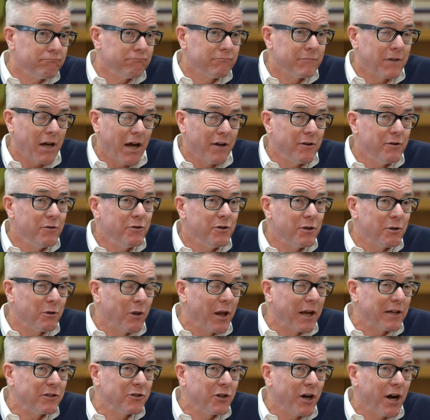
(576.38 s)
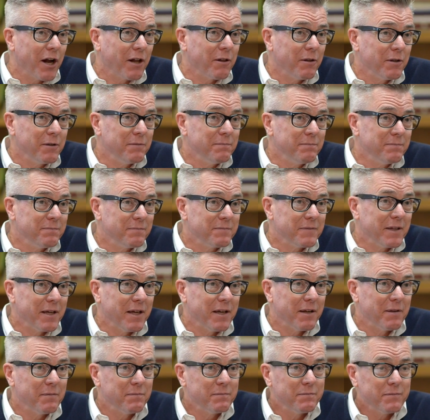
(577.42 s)
God knew you'd like chocolate
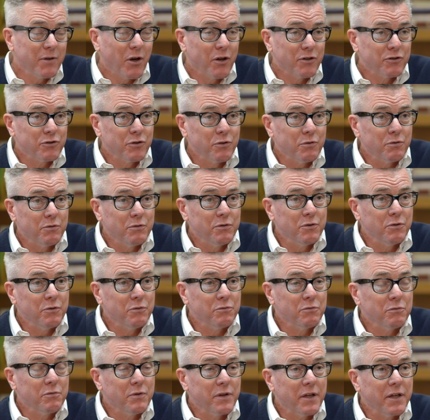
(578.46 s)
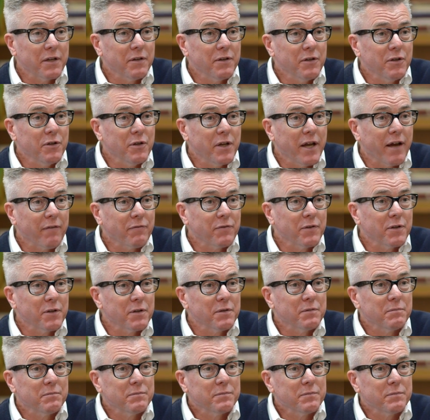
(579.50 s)
and also knew that you'd have
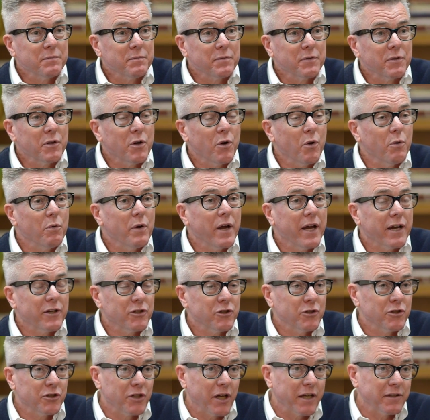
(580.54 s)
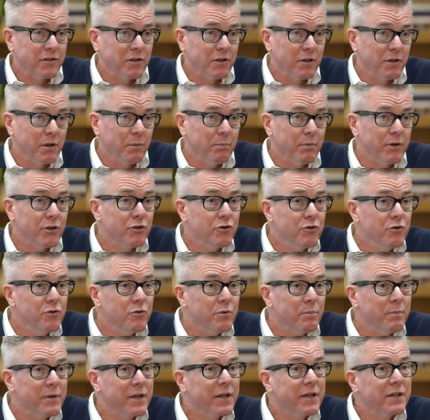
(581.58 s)
to go exercise a little bit
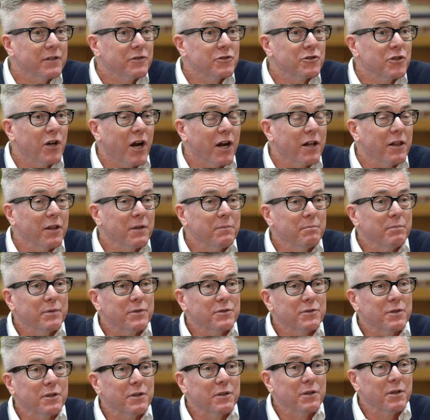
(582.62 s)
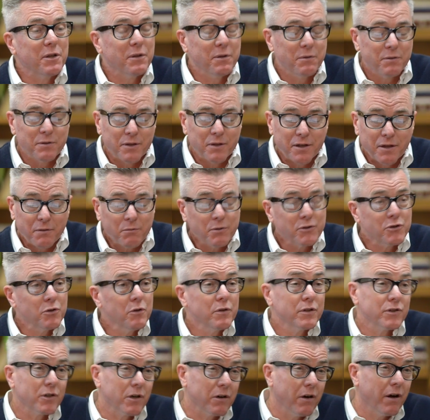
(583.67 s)
too because chocolate puts a little well so
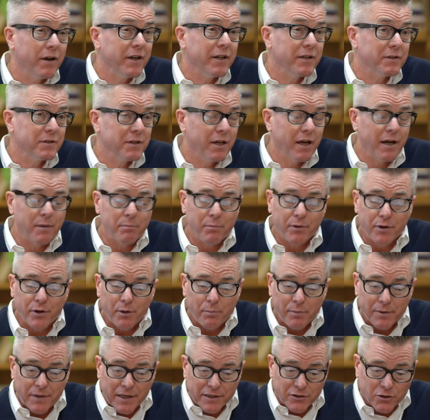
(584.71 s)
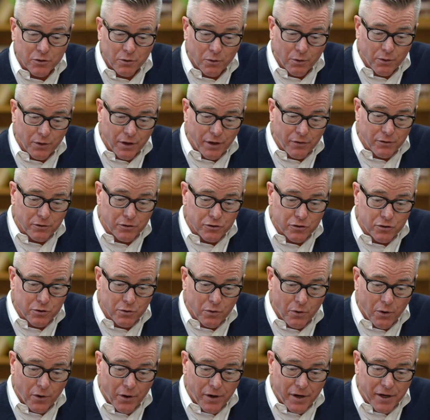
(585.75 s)
does a carne asada burrito but that's a whole nother
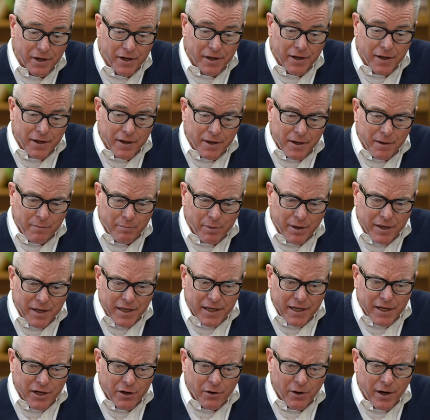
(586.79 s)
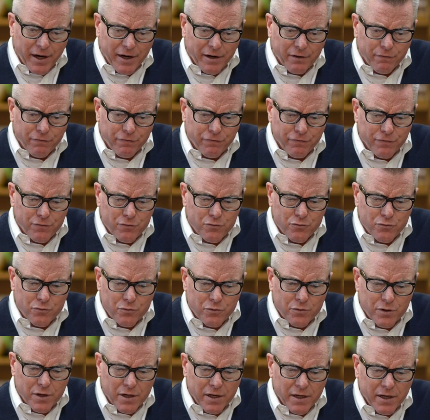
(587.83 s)
story but he created
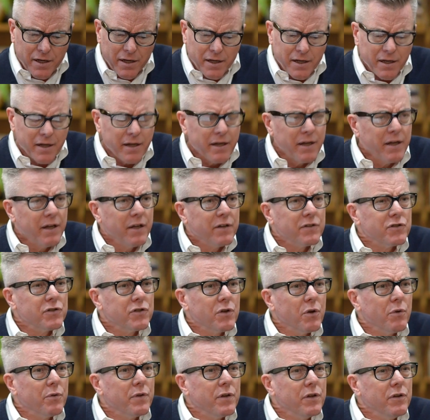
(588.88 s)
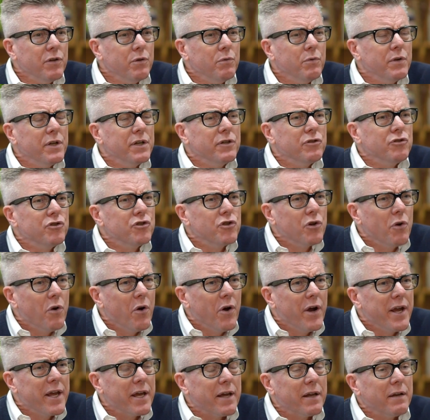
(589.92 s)
food so that you would
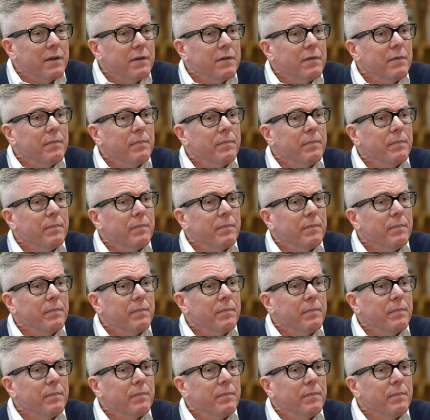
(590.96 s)
enjoy it